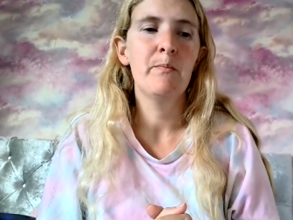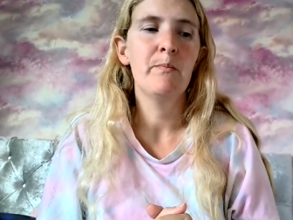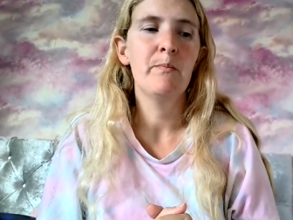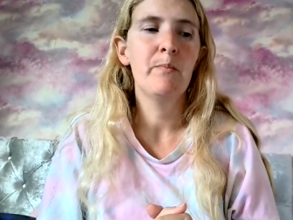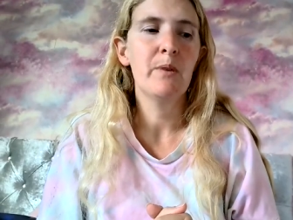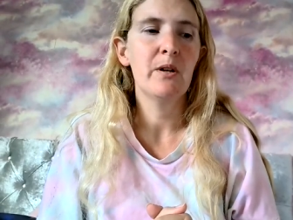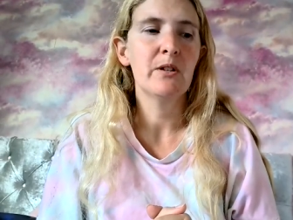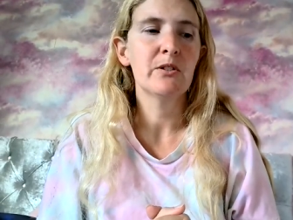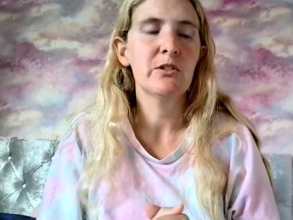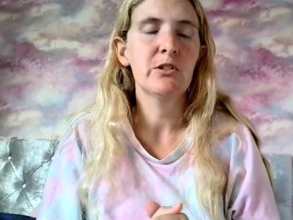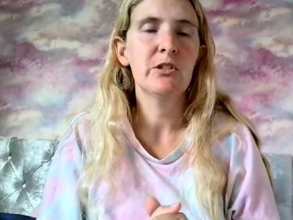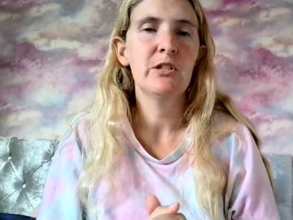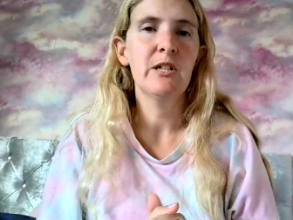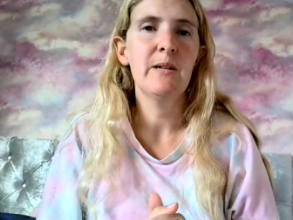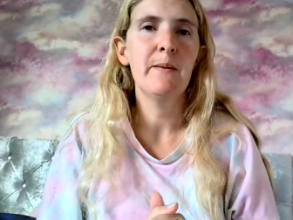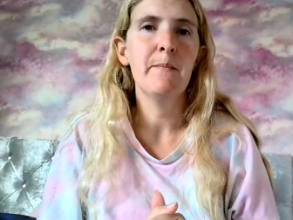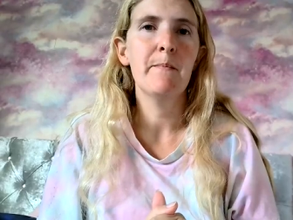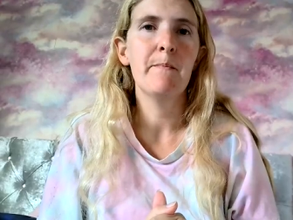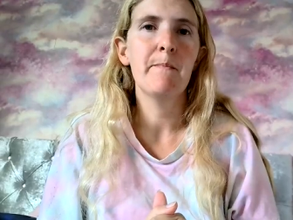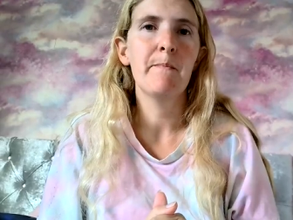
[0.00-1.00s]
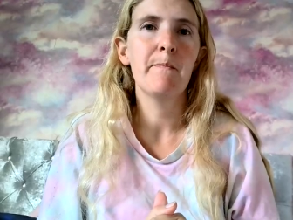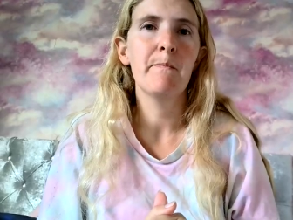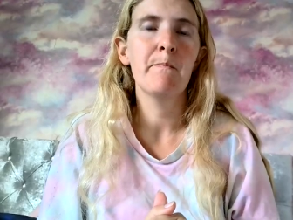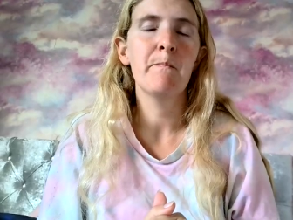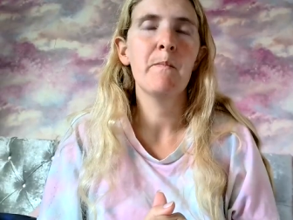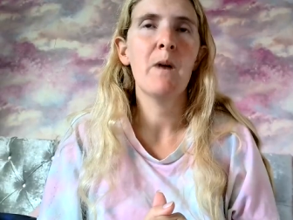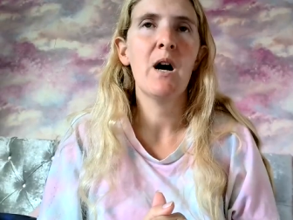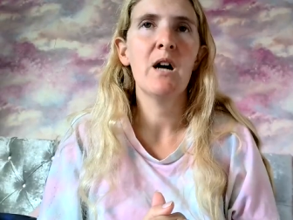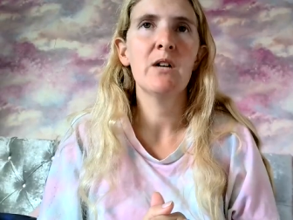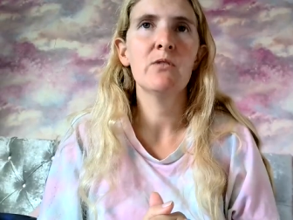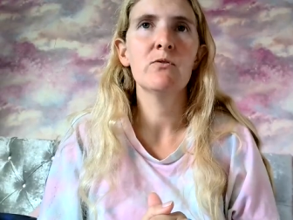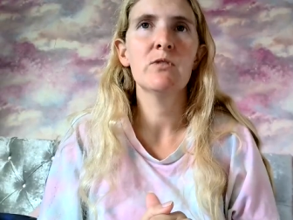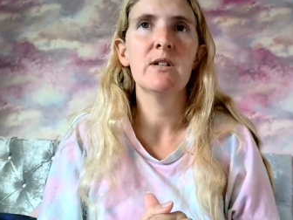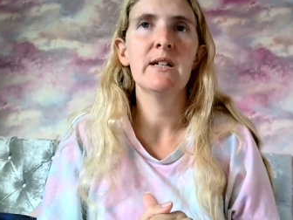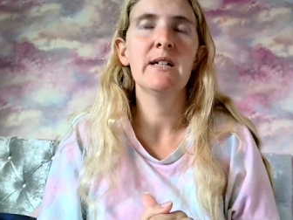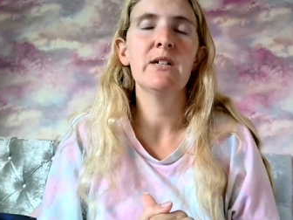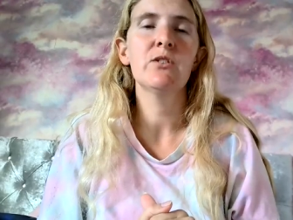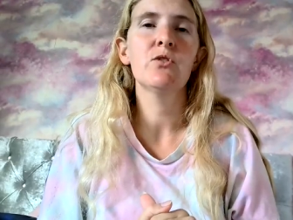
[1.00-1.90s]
but she mildly